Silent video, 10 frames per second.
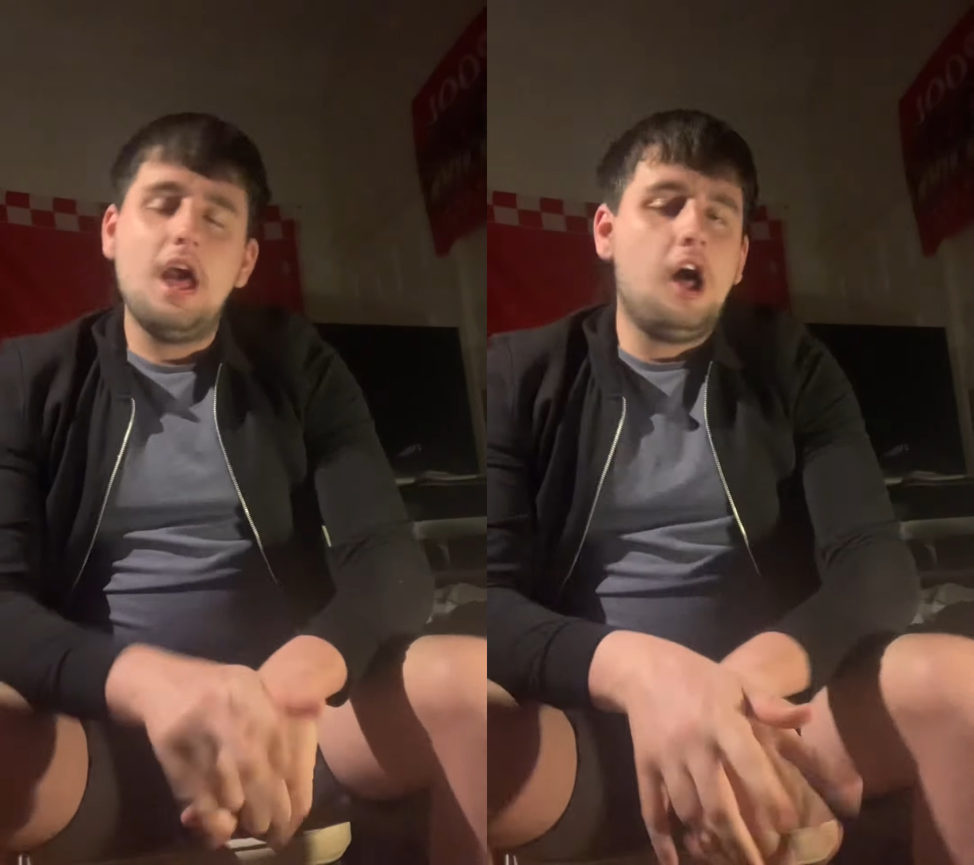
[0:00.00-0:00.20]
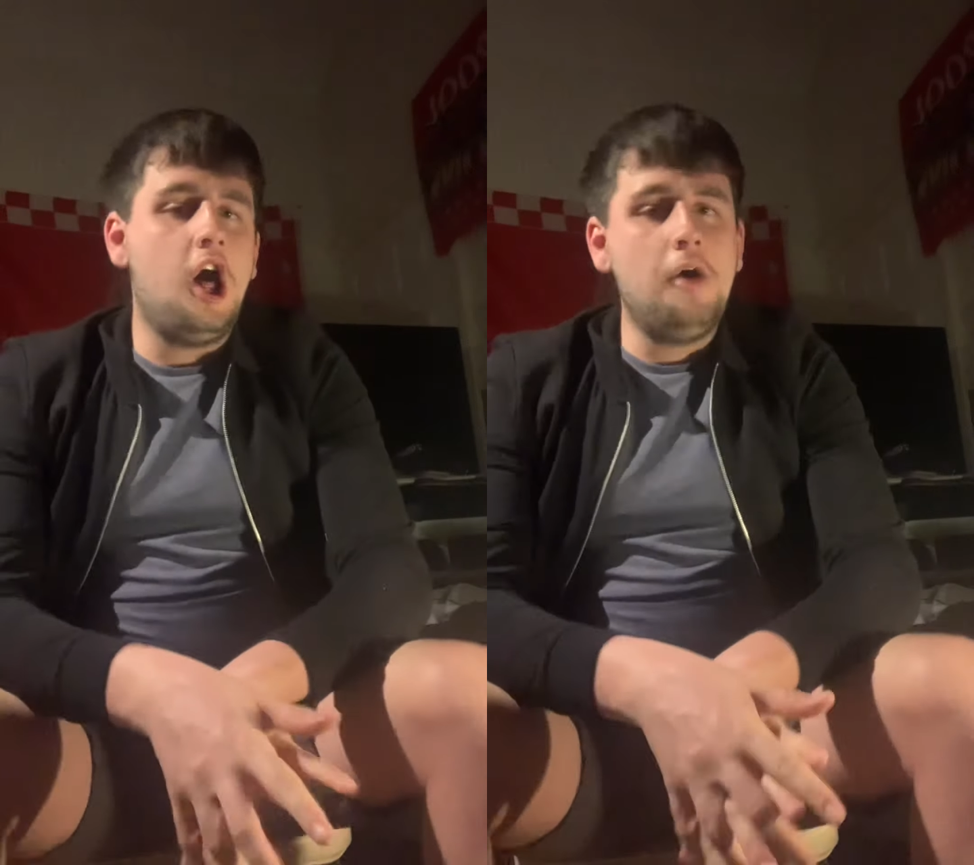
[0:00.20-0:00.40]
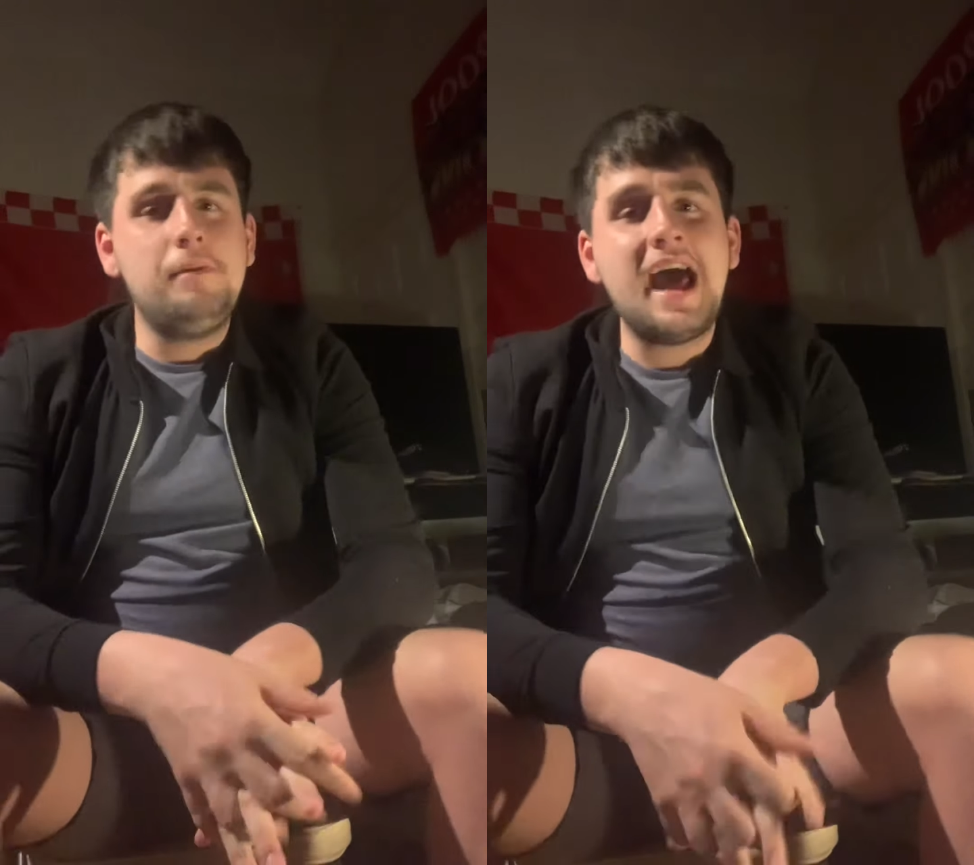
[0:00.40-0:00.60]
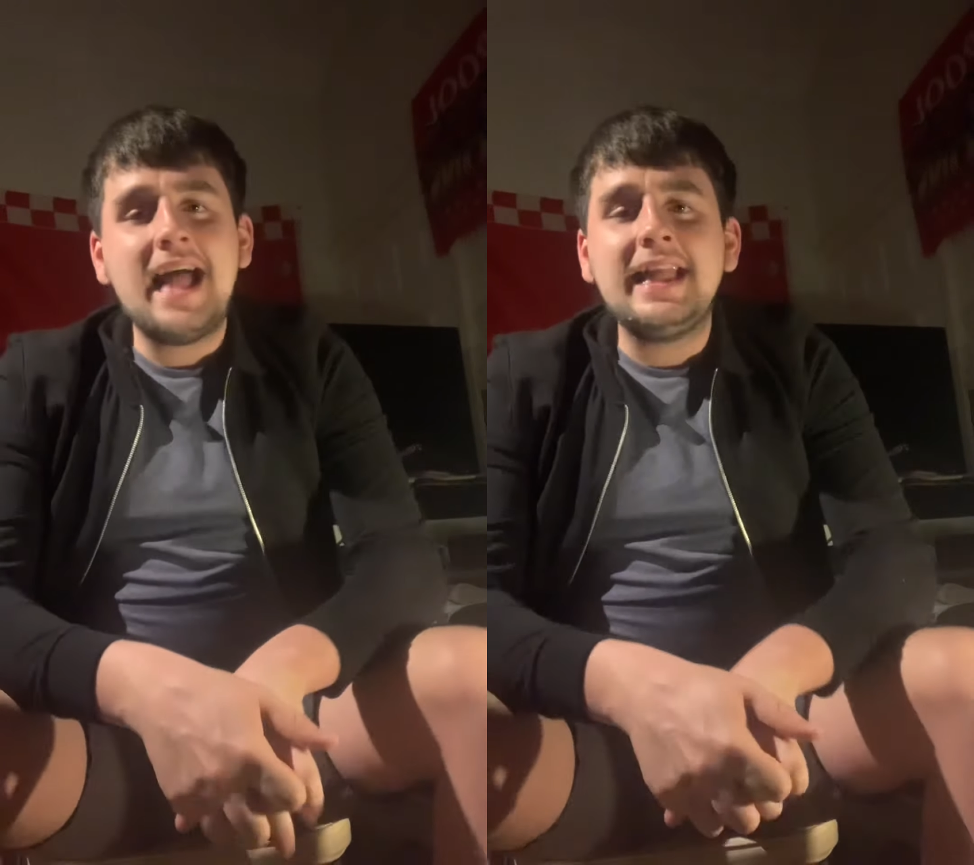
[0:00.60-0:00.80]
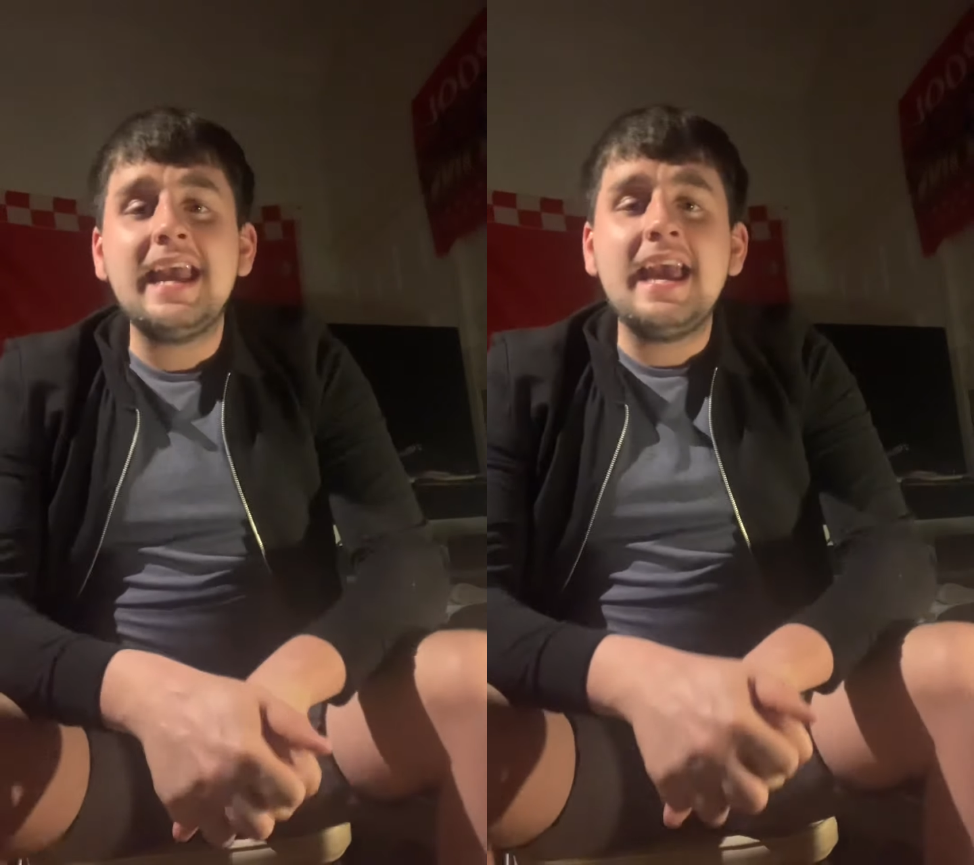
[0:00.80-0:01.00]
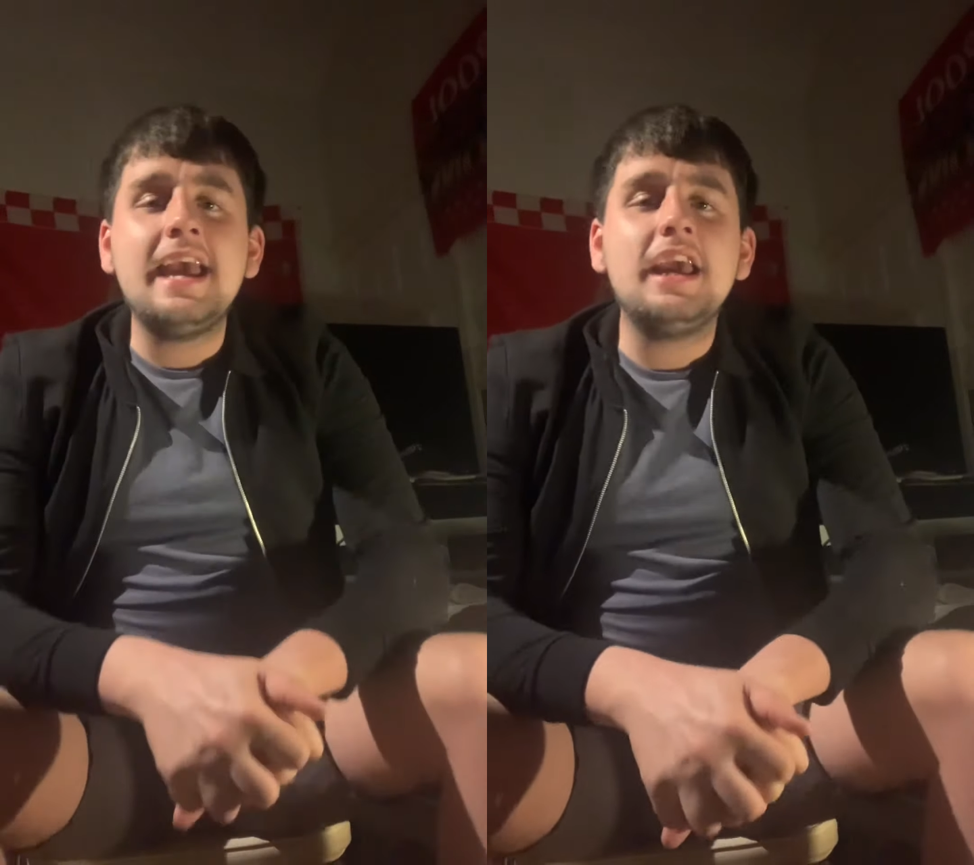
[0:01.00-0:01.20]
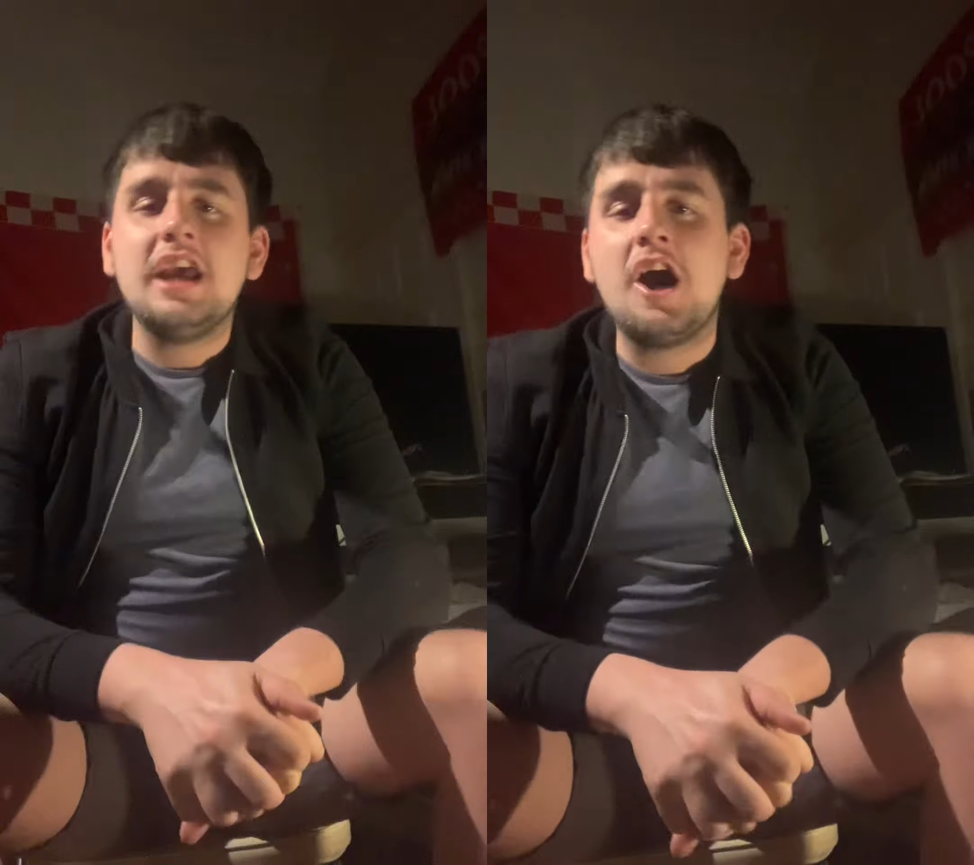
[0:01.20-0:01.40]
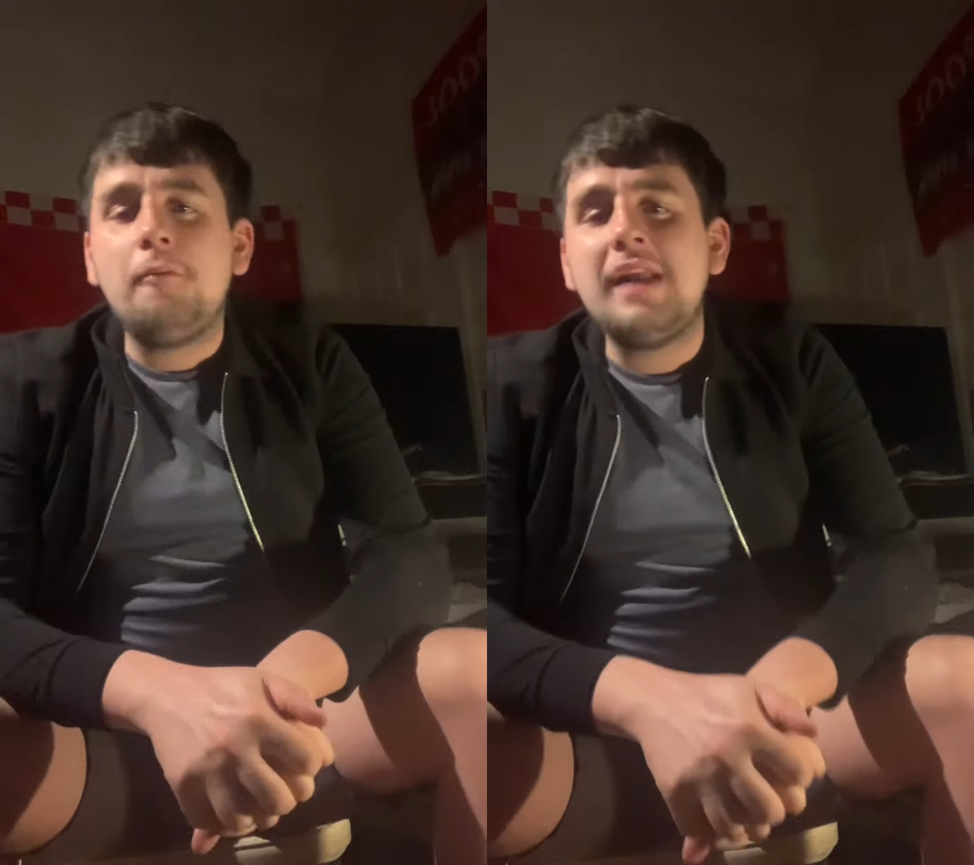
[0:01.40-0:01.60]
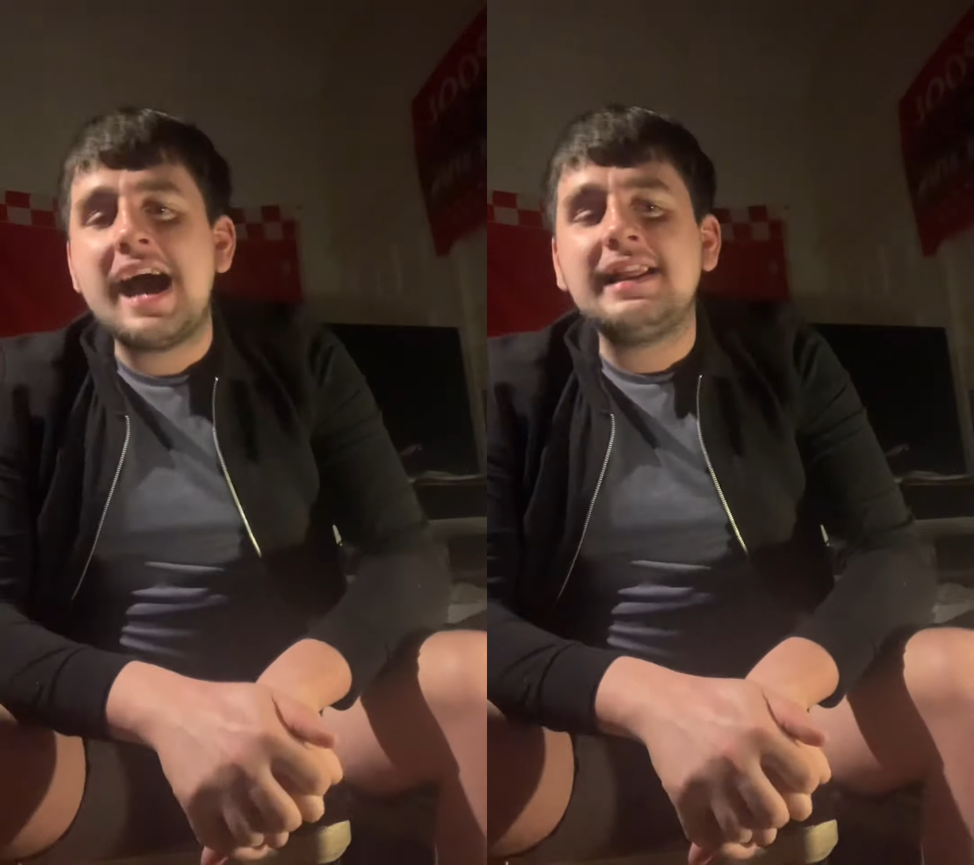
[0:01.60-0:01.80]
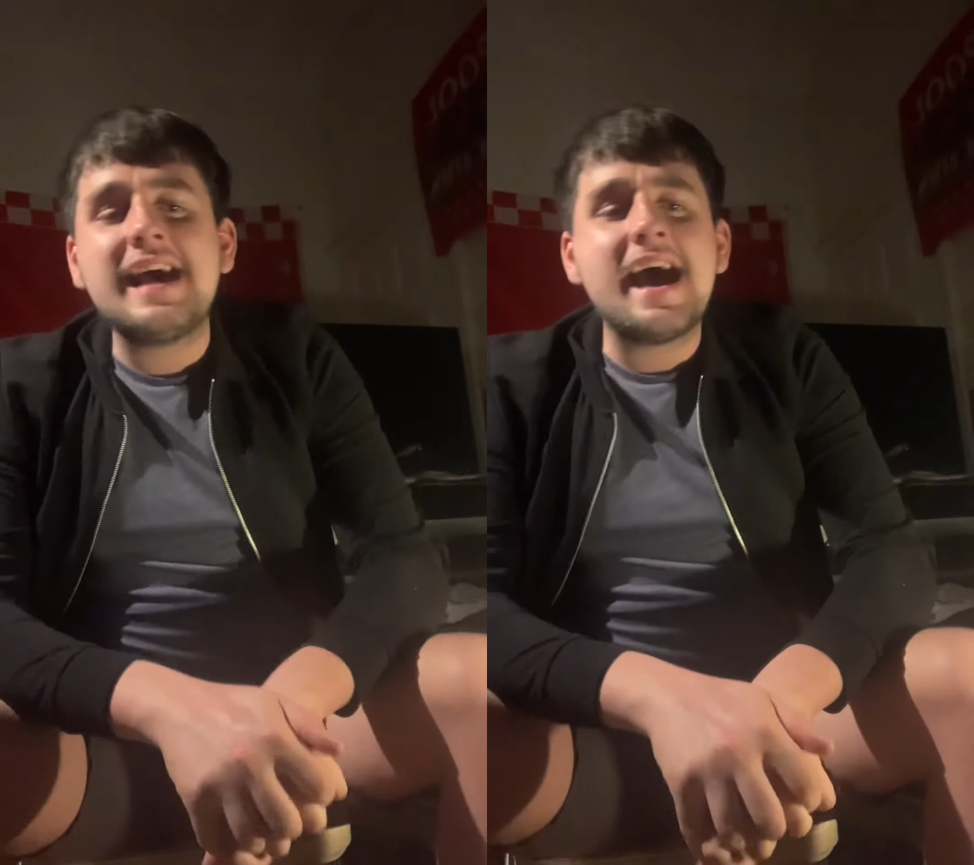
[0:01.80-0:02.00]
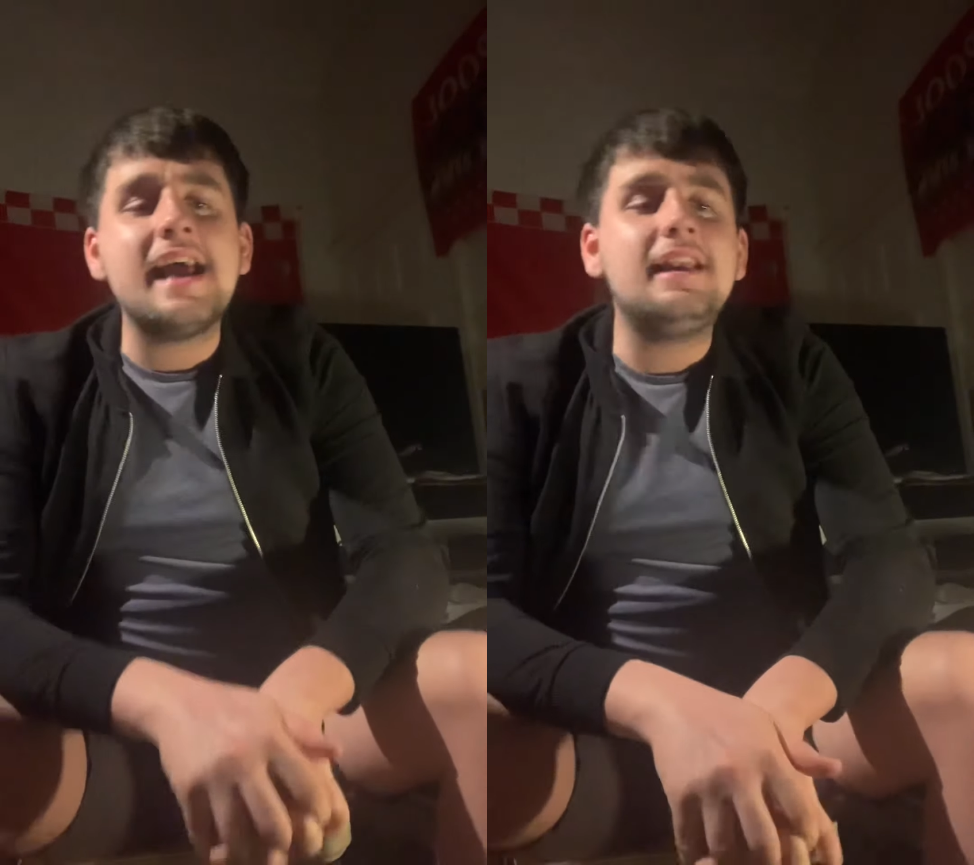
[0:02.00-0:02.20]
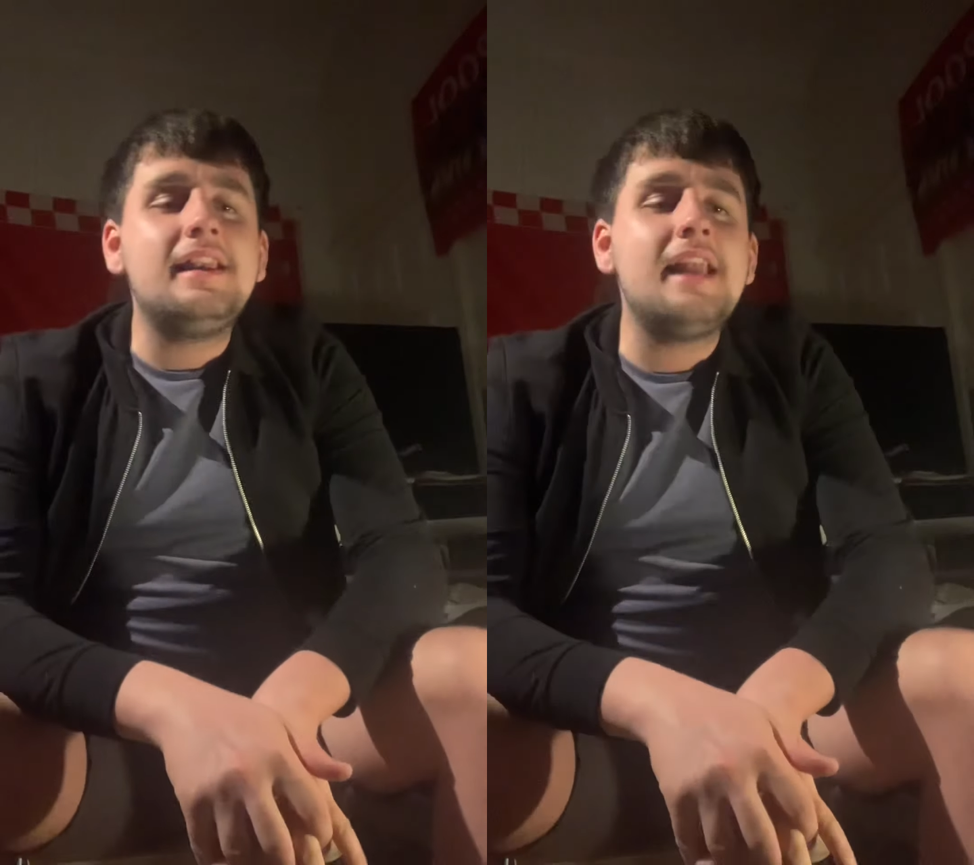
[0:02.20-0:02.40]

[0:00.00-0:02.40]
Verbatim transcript: Oh, bloody, oh, bloody,